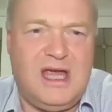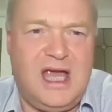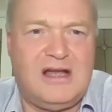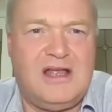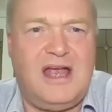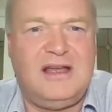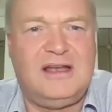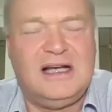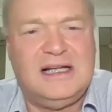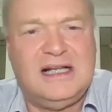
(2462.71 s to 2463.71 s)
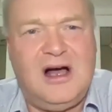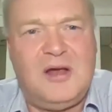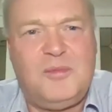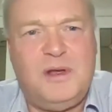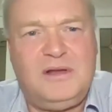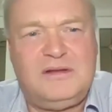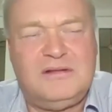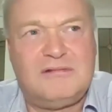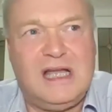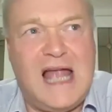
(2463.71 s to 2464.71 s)
there, and I'd be
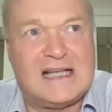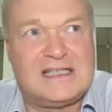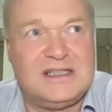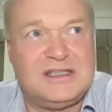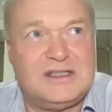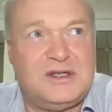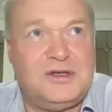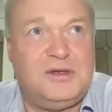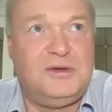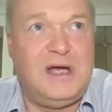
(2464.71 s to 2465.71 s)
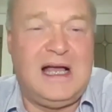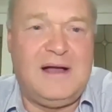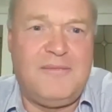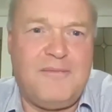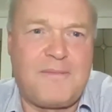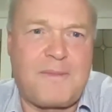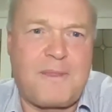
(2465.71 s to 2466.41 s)
reluctant to